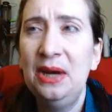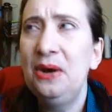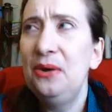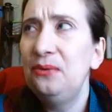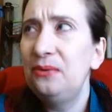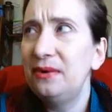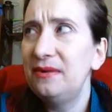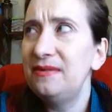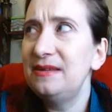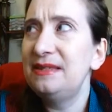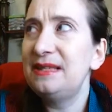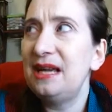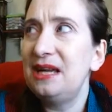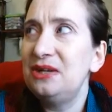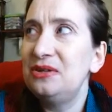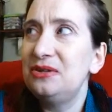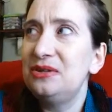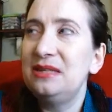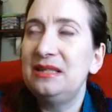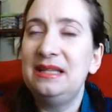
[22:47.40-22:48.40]
One of the
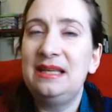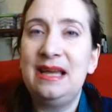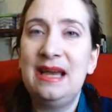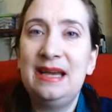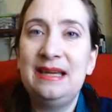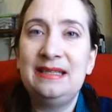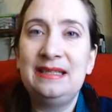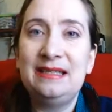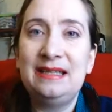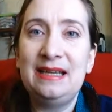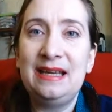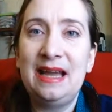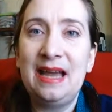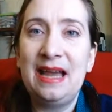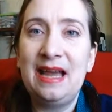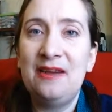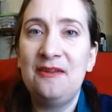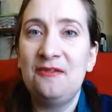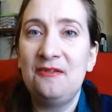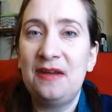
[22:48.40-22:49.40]
dangers in the
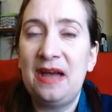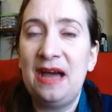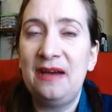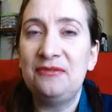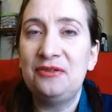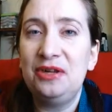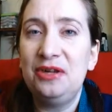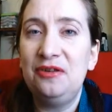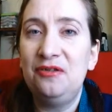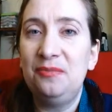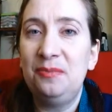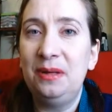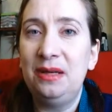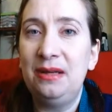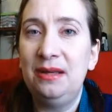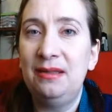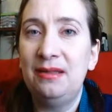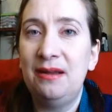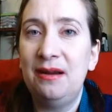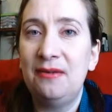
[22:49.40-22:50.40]
SCA, of after you've
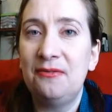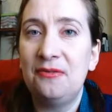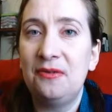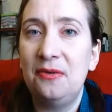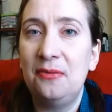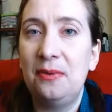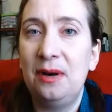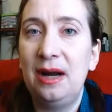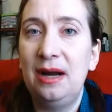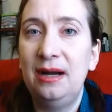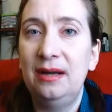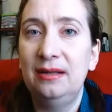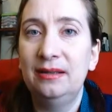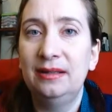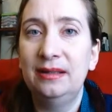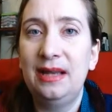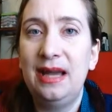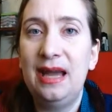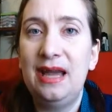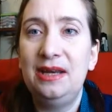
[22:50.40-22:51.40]
been in there for a
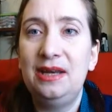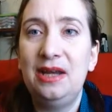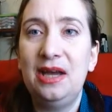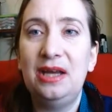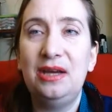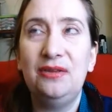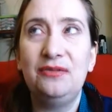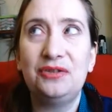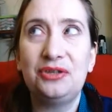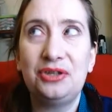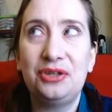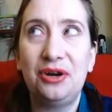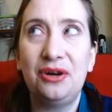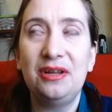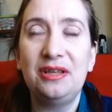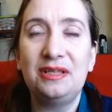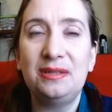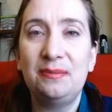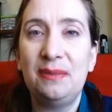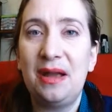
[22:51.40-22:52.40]
while and you've
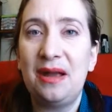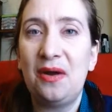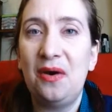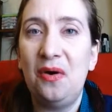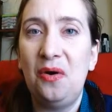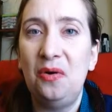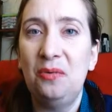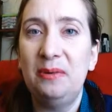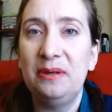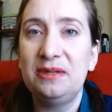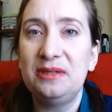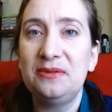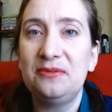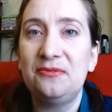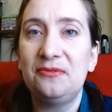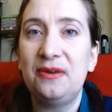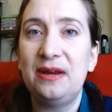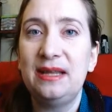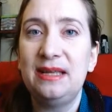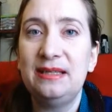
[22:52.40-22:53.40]
started to make a whole bunch of
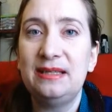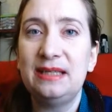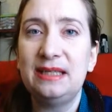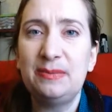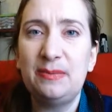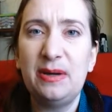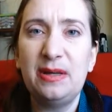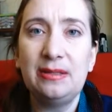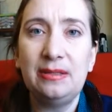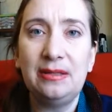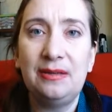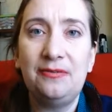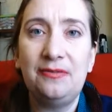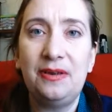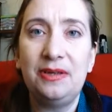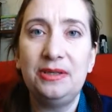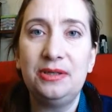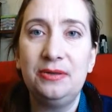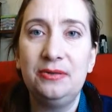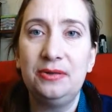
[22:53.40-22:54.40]
friends, especially
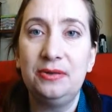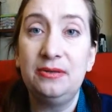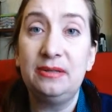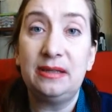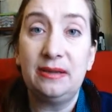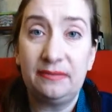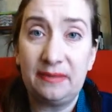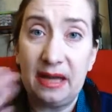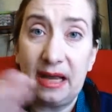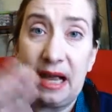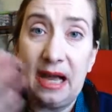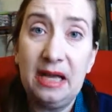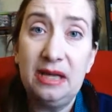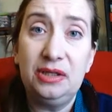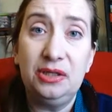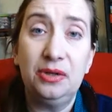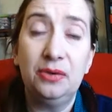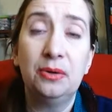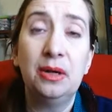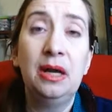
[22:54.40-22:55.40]
friends who do stuff like I
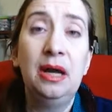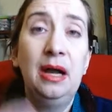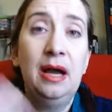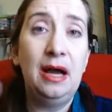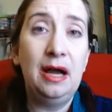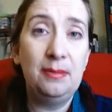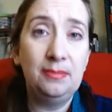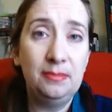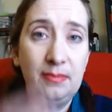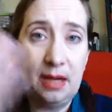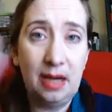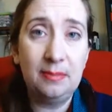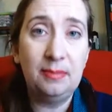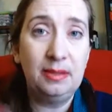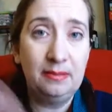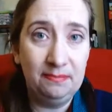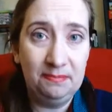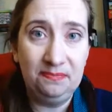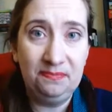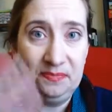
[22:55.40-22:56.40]
do. I'm
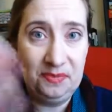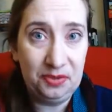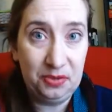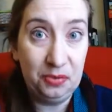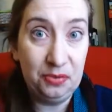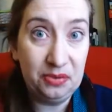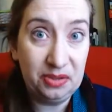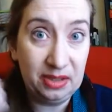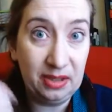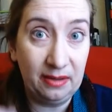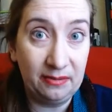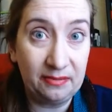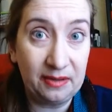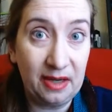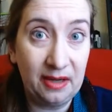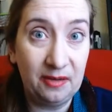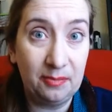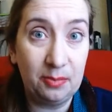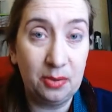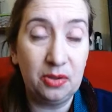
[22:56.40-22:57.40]
a do stuff
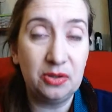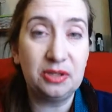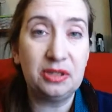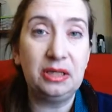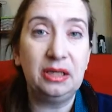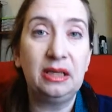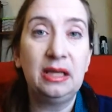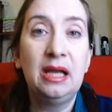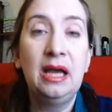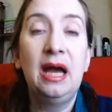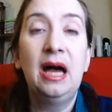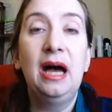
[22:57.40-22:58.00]
kind of person.